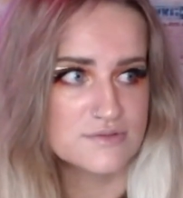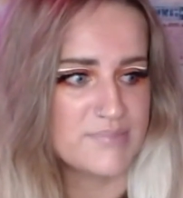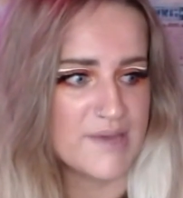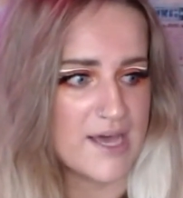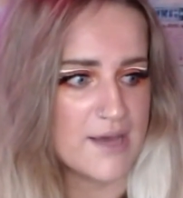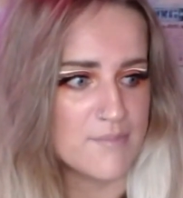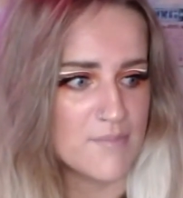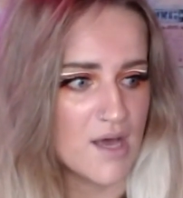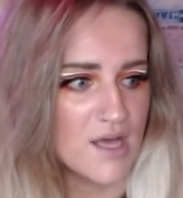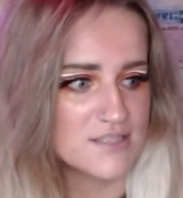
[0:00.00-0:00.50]

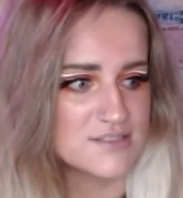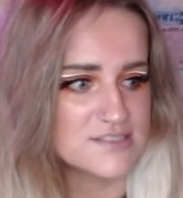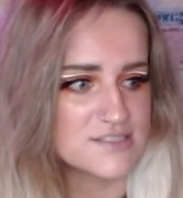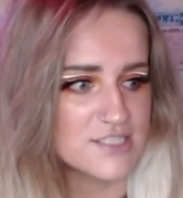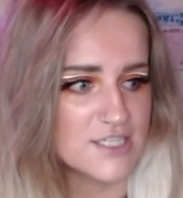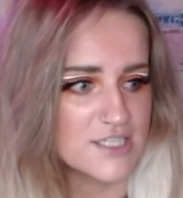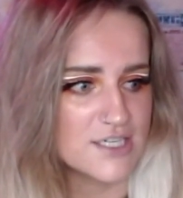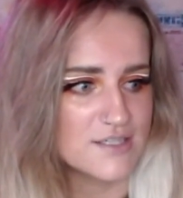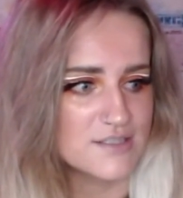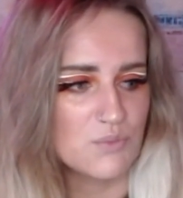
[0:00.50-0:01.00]
bat
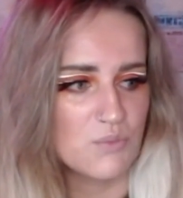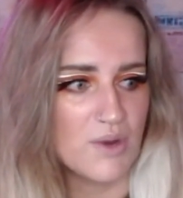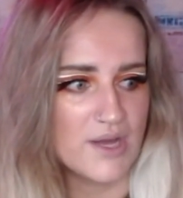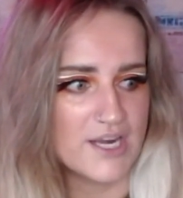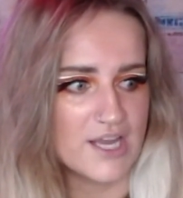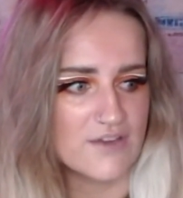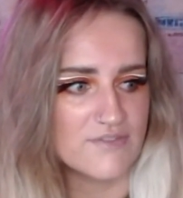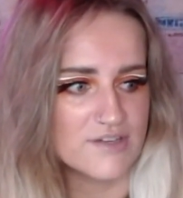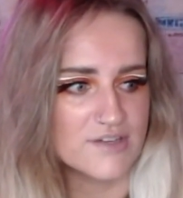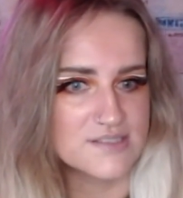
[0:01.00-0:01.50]
monster,
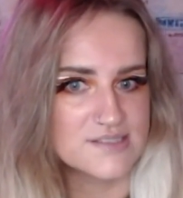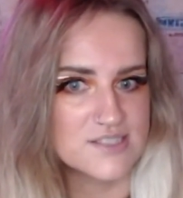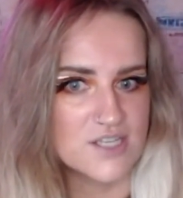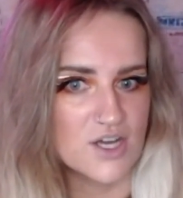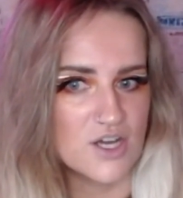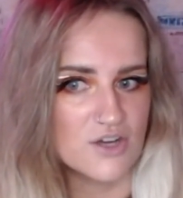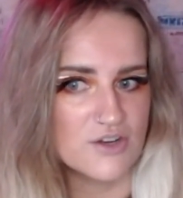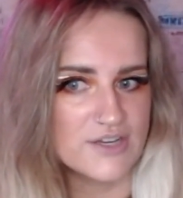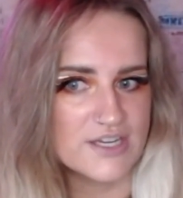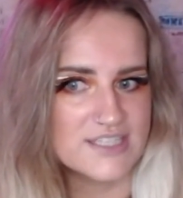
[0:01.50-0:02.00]
whatever.
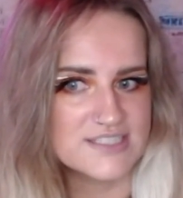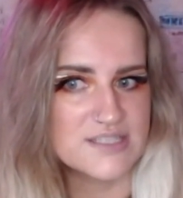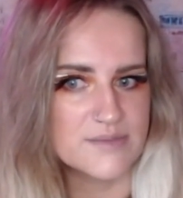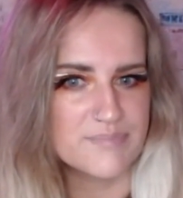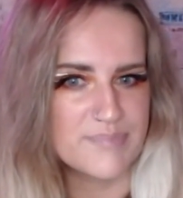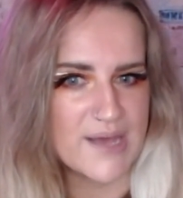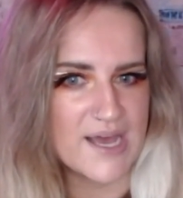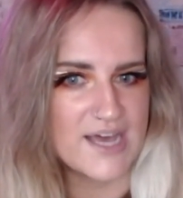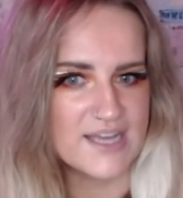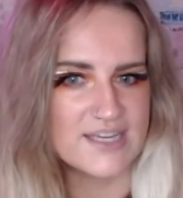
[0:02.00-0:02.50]
So it's a
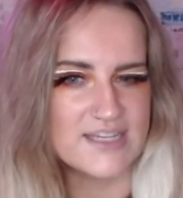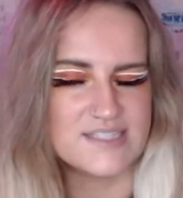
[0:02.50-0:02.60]
bat.